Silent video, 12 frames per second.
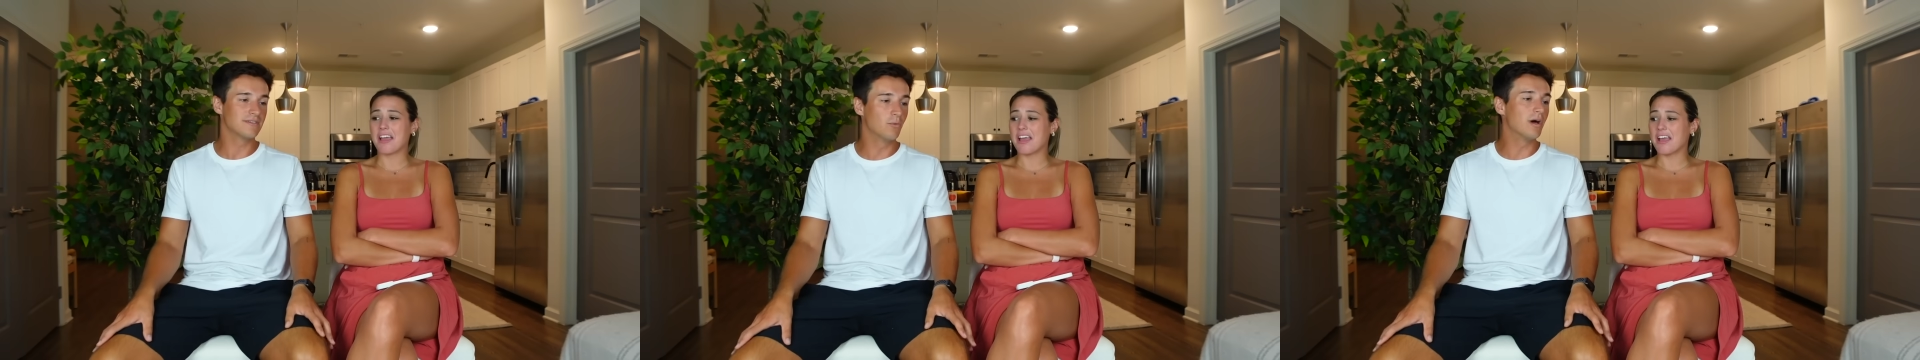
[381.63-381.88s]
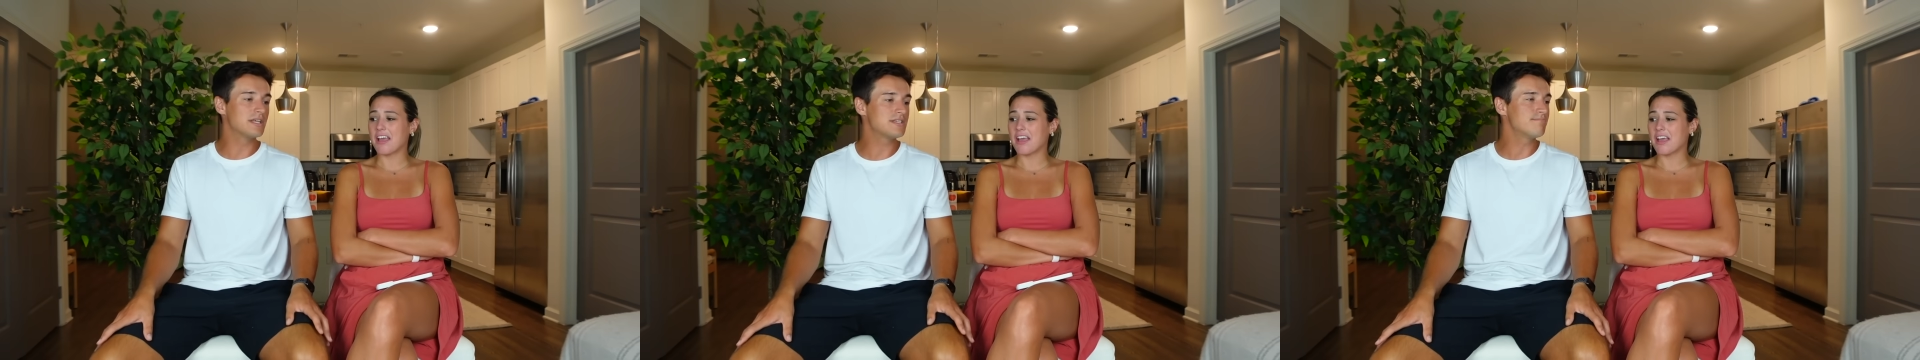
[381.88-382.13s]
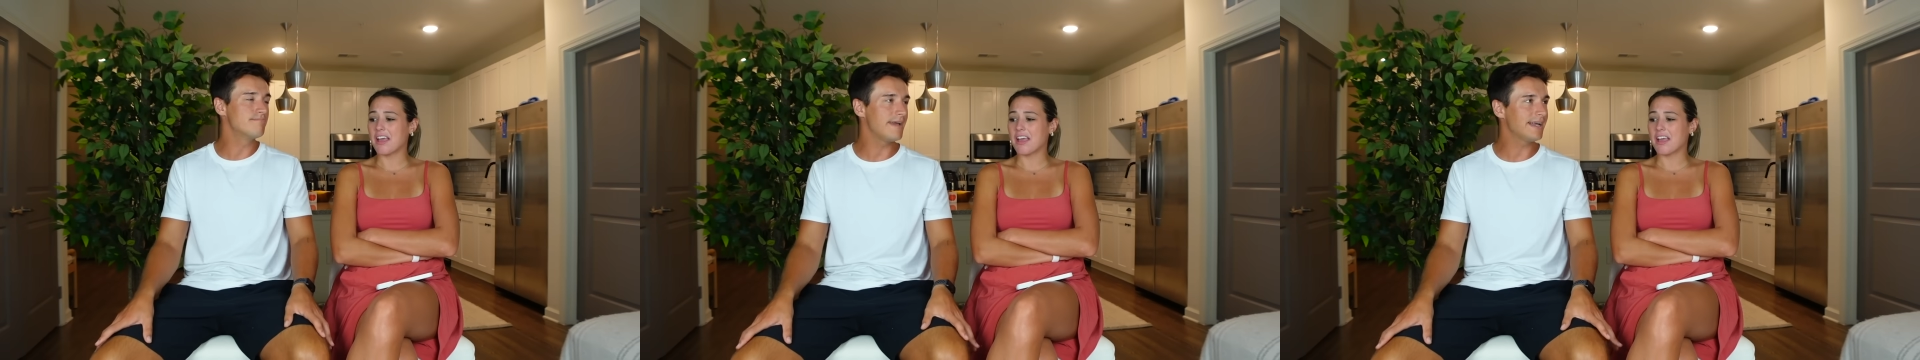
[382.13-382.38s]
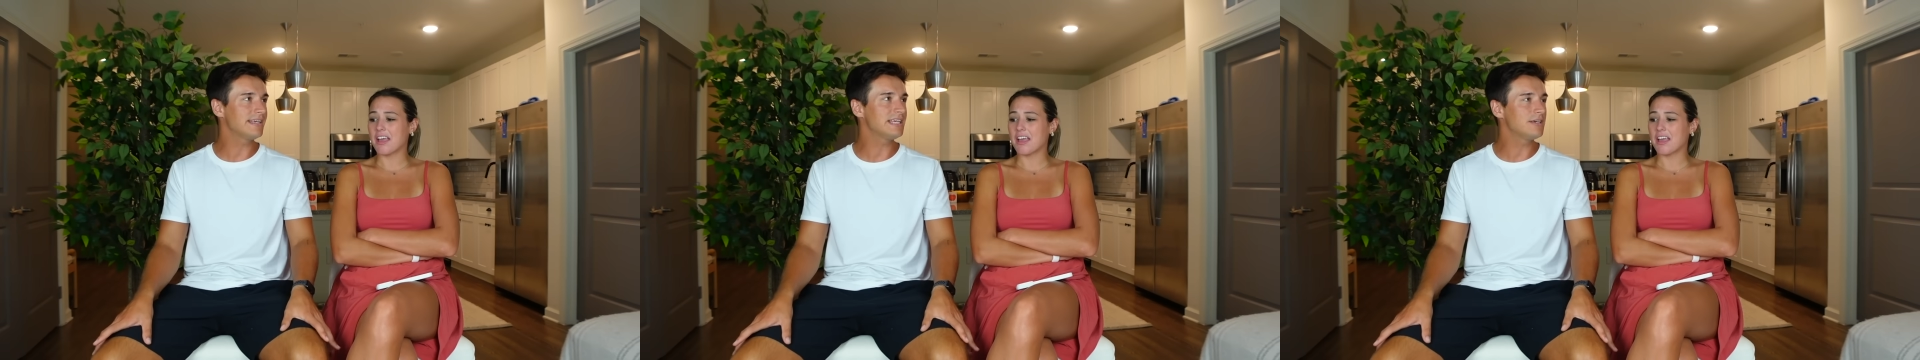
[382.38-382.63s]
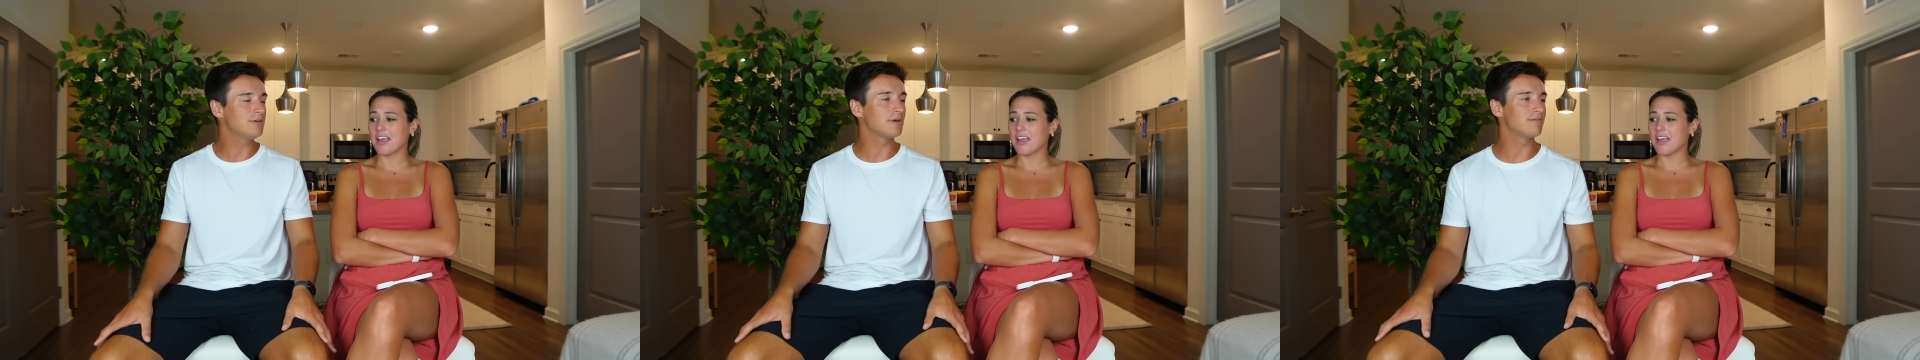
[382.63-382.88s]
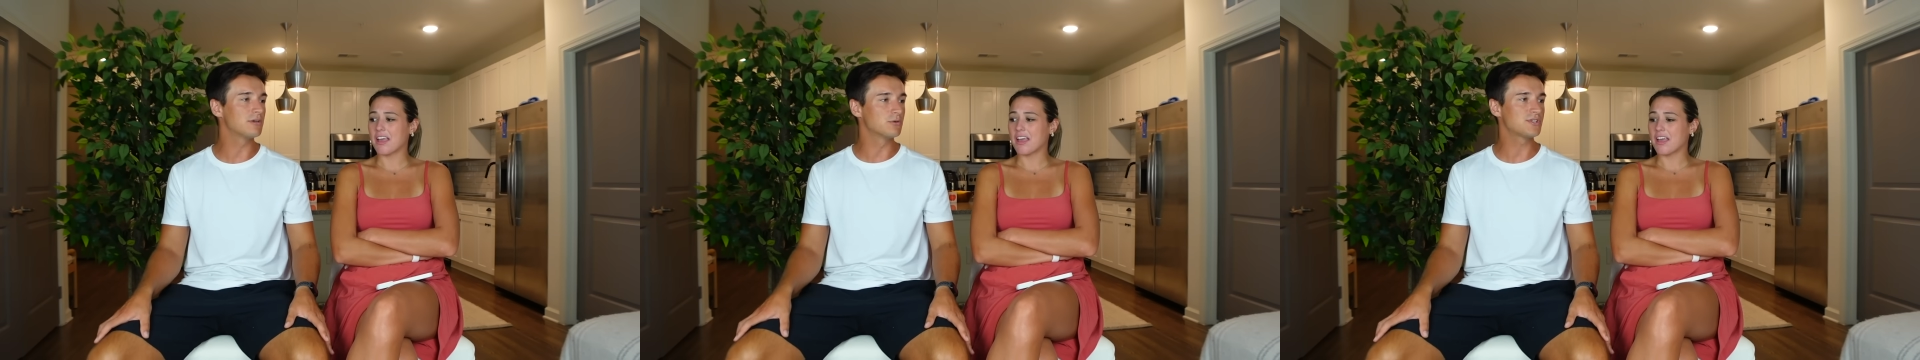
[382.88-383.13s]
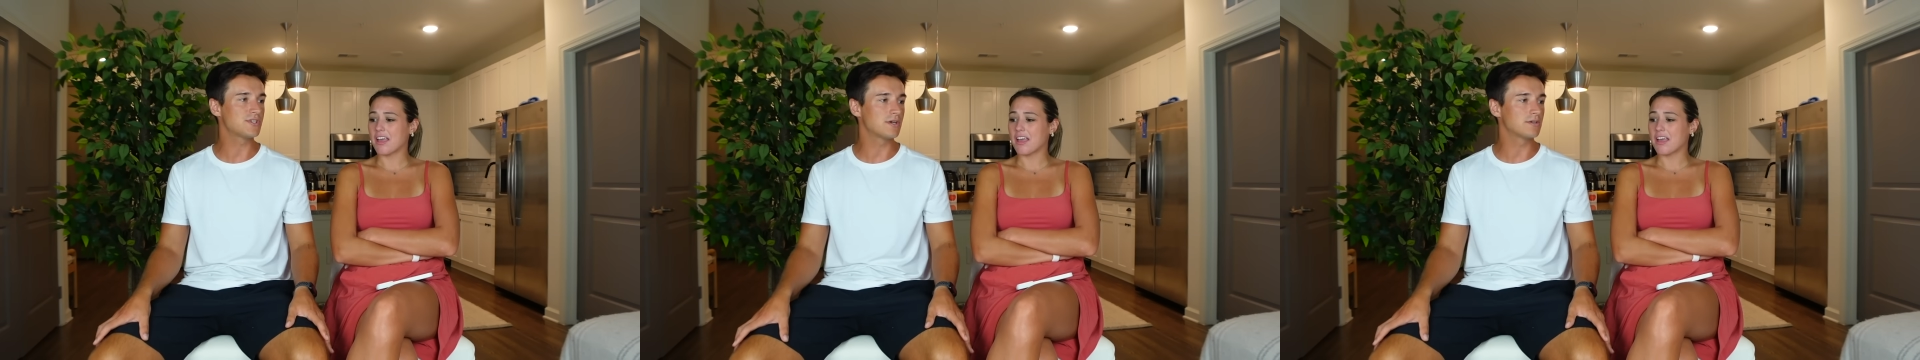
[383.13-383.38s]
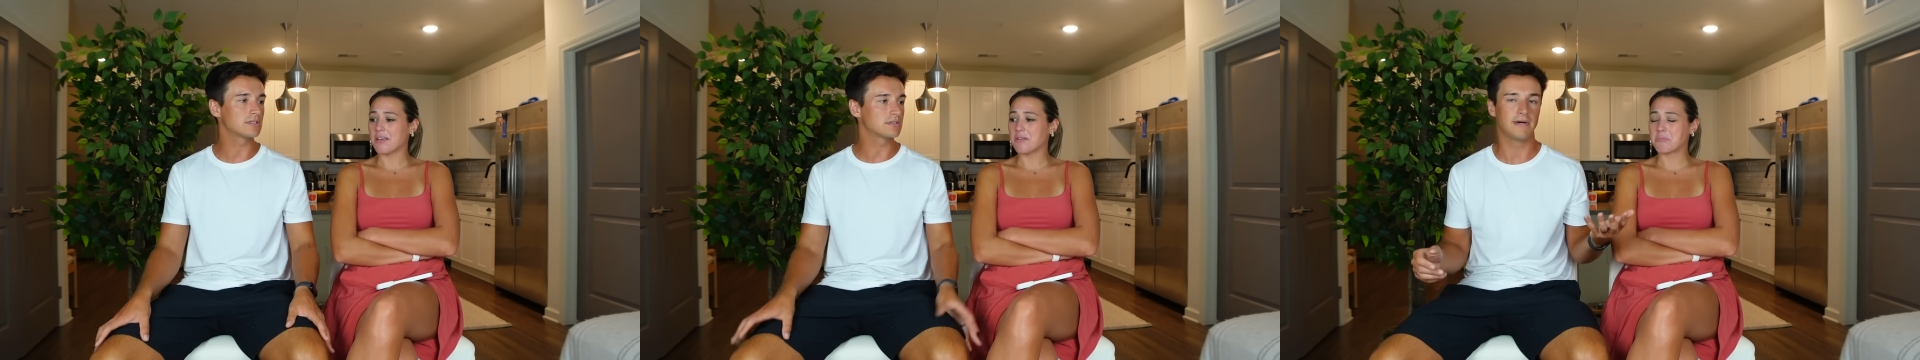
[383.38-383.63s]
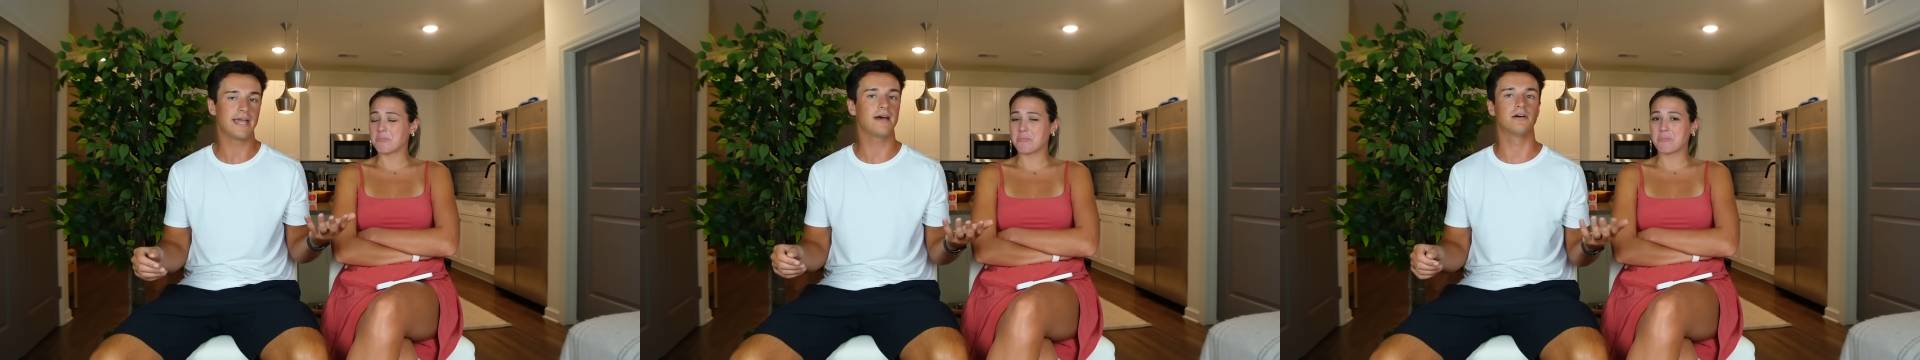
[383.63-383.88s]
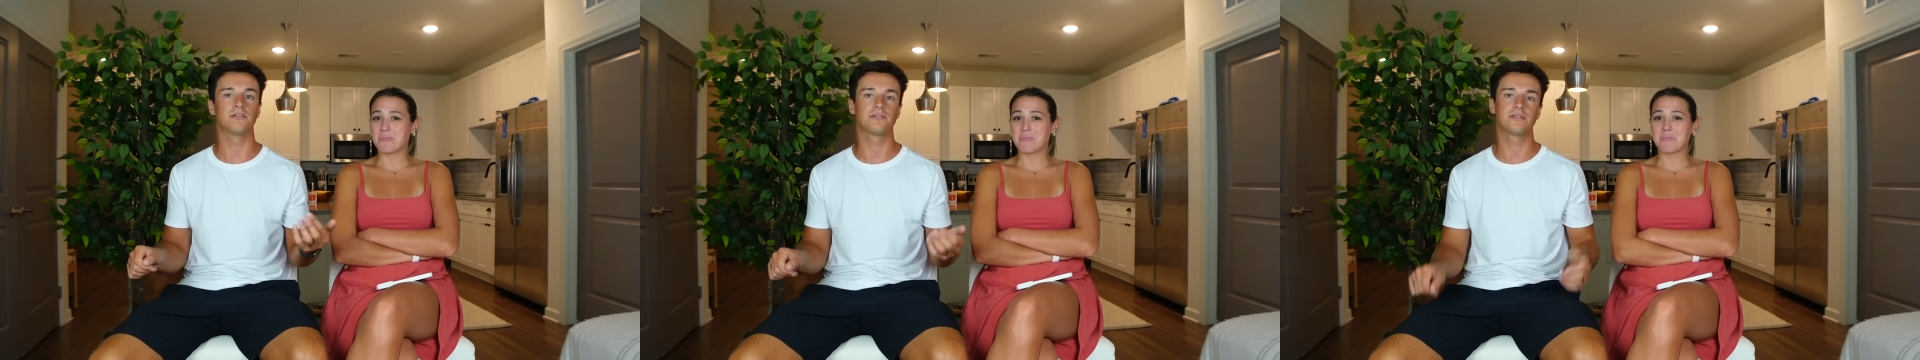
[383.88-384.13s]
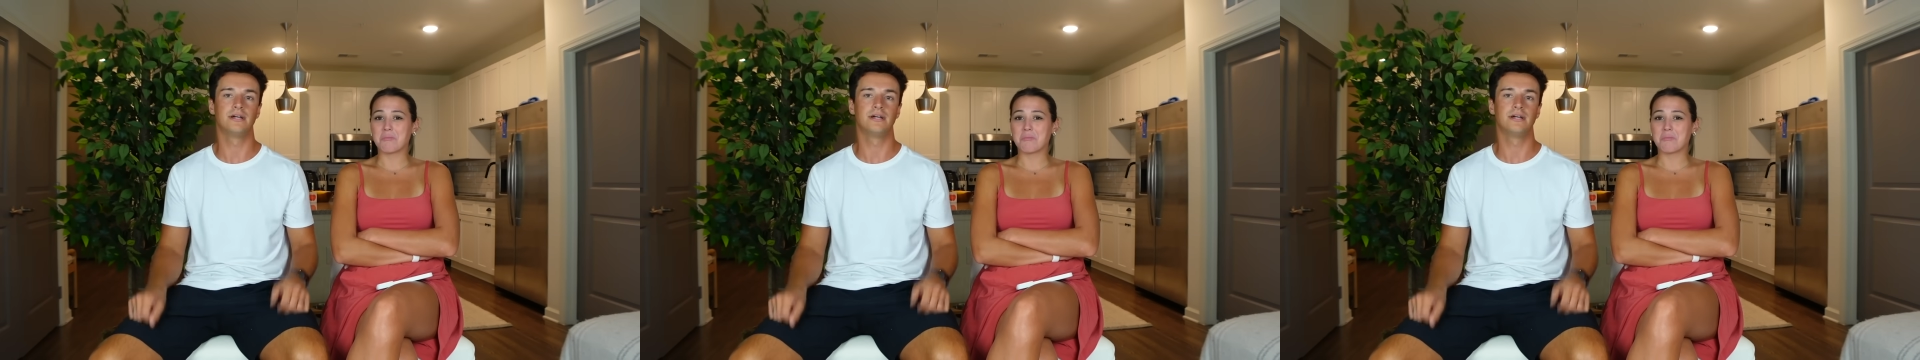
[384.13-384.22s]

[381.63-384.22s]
Speaker 1: Well, it's mainly you and then also my health.